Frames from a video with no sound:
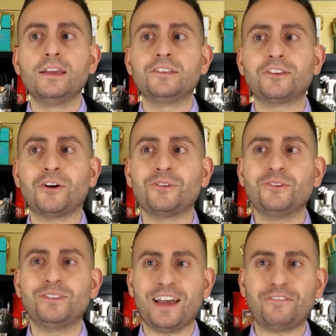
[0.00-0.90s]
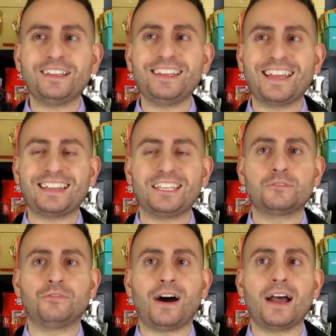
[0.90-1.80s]
So you definitely get
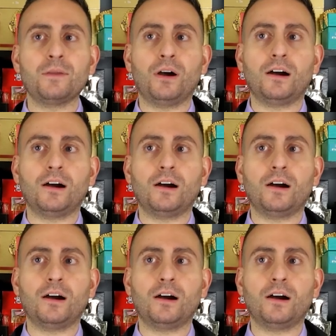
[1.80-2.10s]
this vibe